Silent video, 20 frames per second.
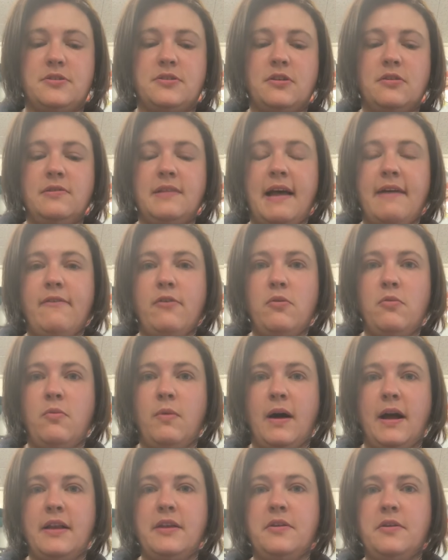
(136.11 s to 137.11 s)
So level
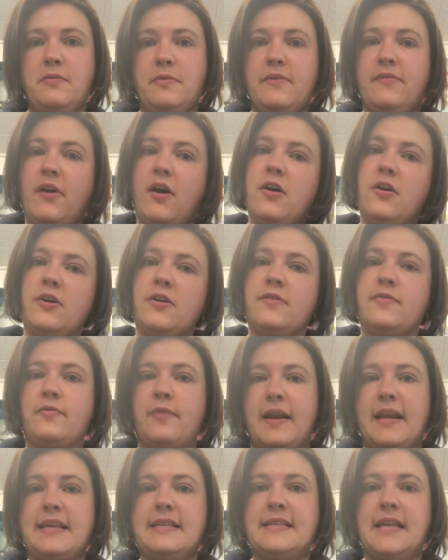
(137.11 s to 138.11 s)
1, we've all heard of
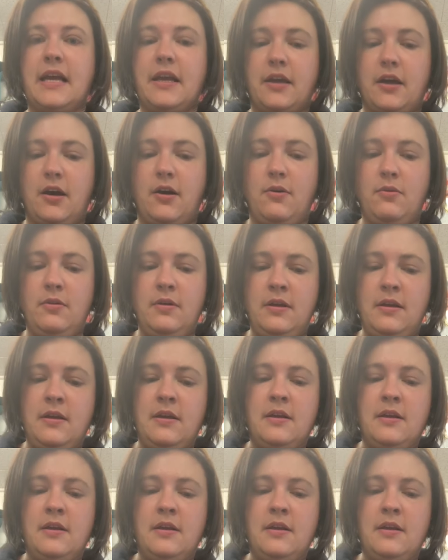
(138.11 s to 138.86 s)
ready, set, go.